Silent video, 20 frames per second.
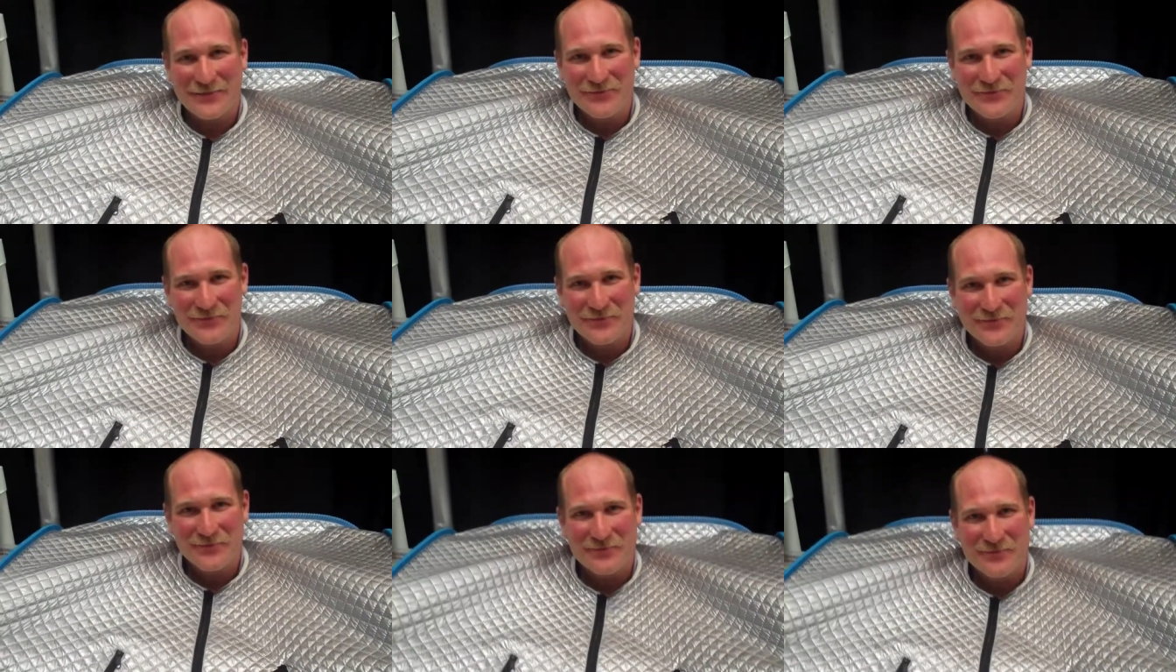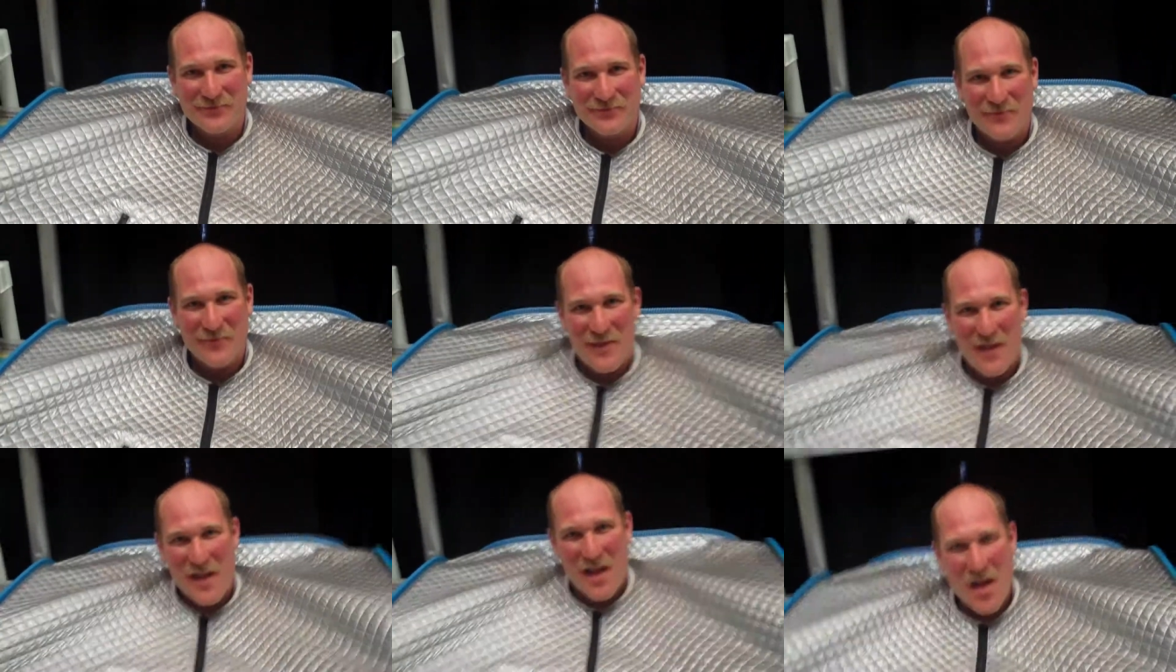And
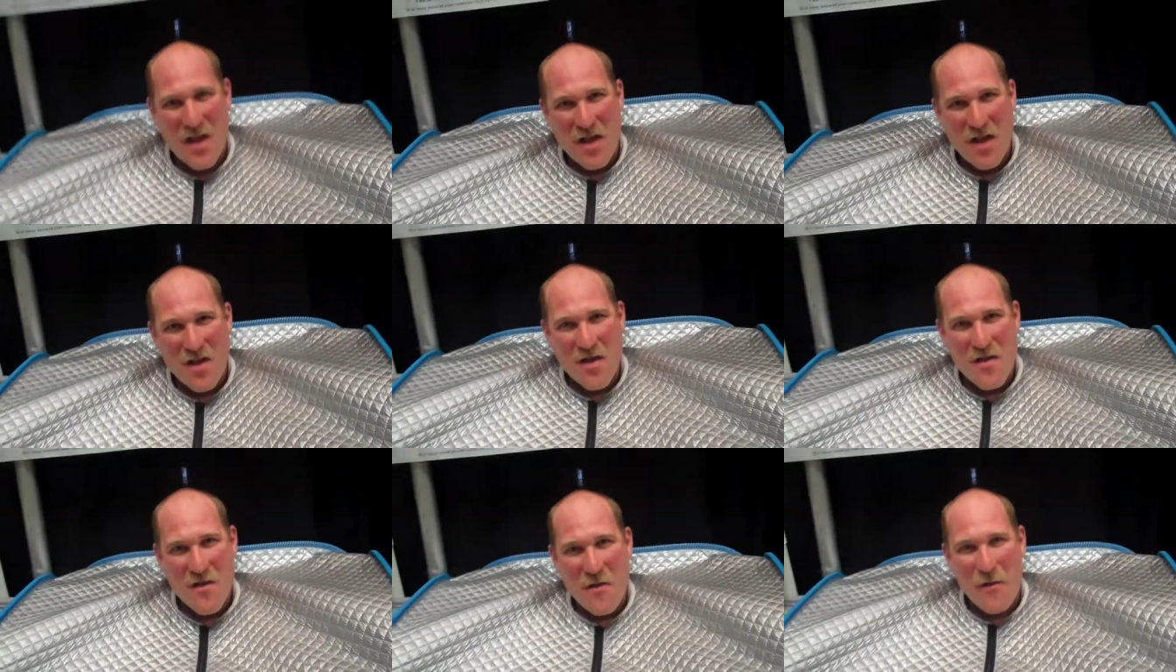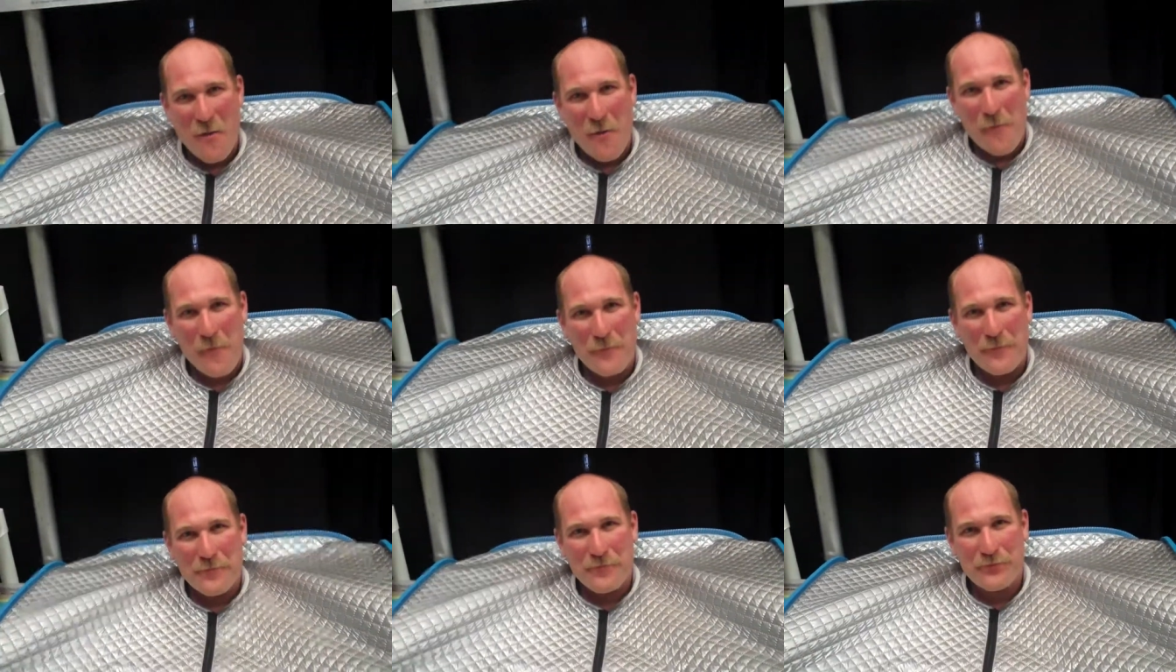anything
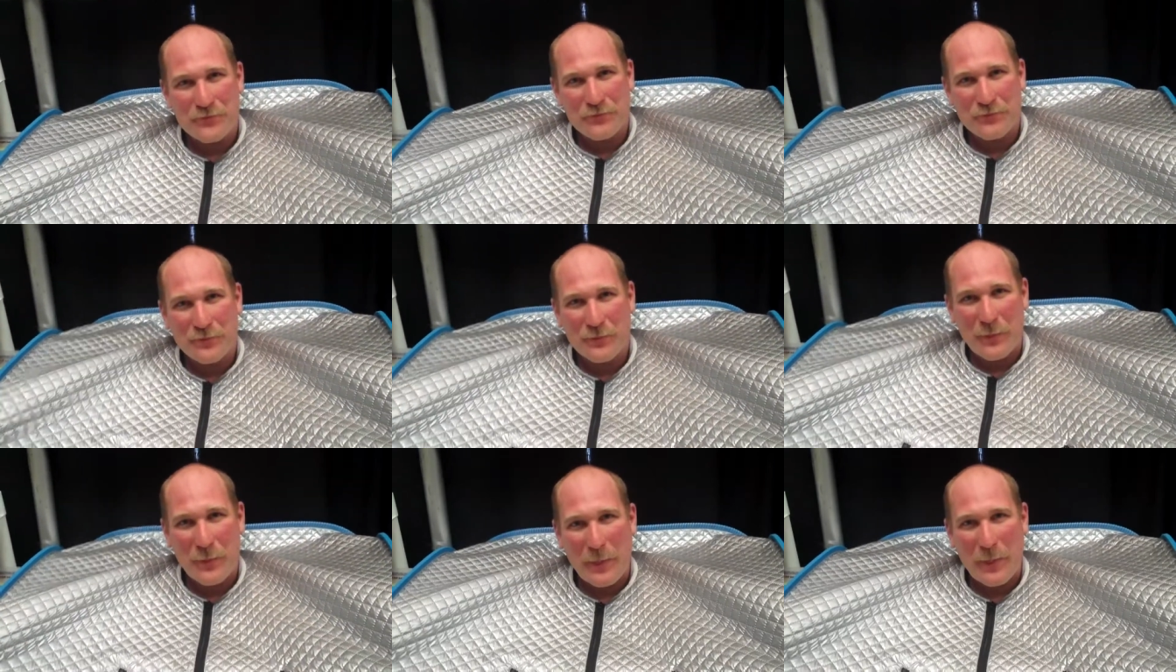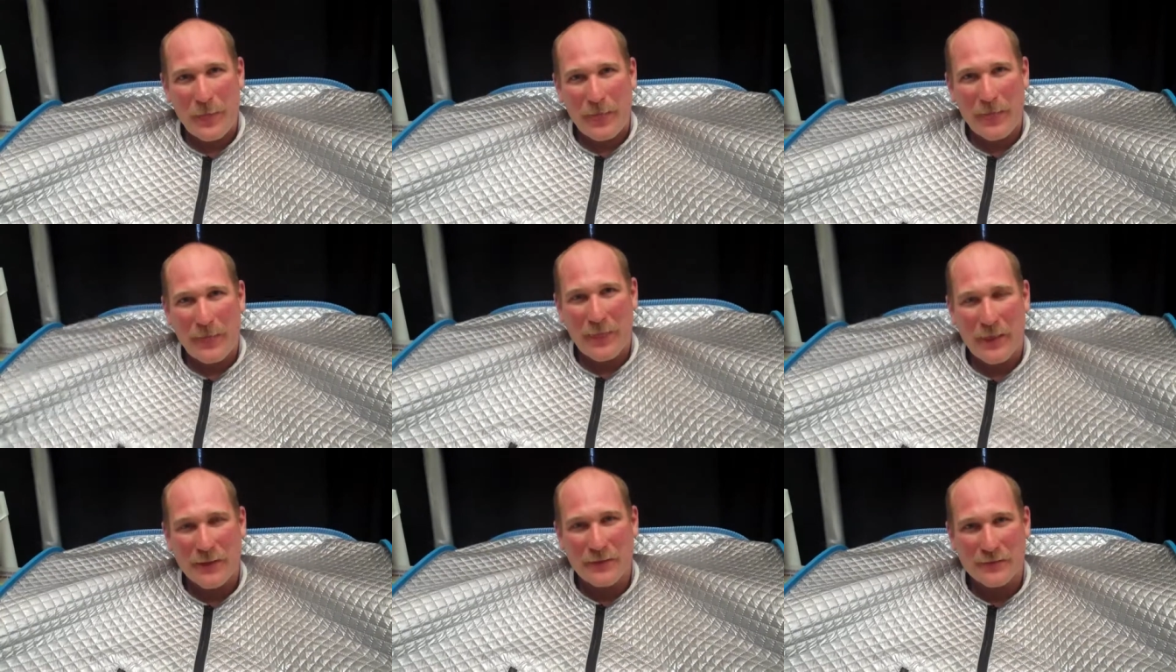particular? I
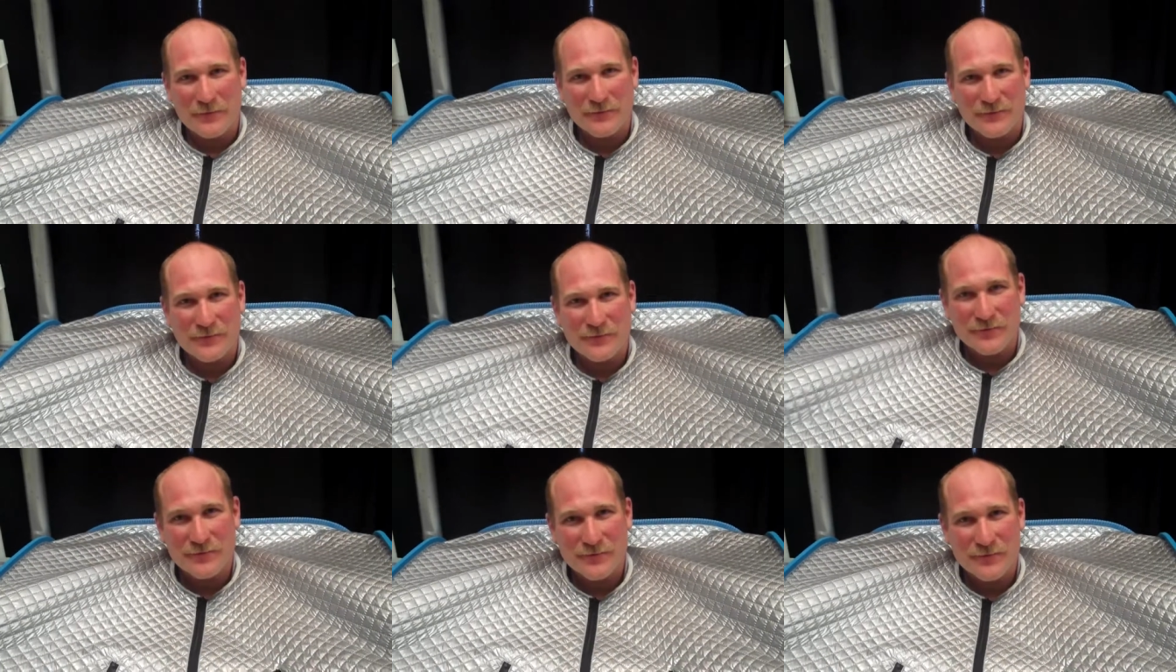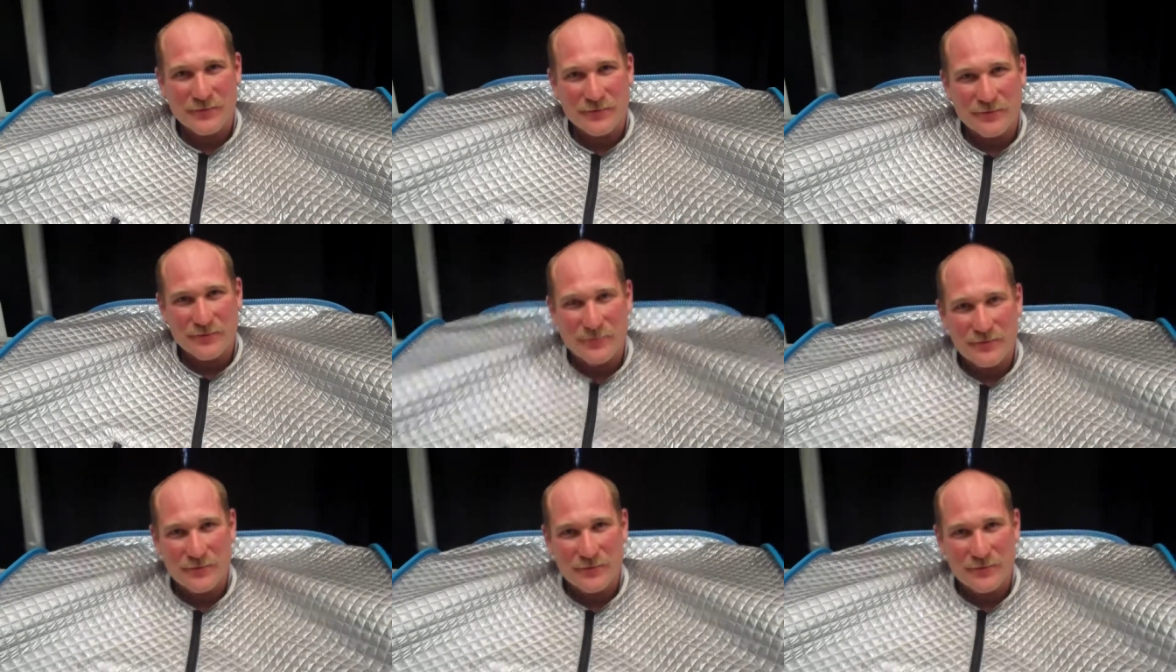mean, why did you like it?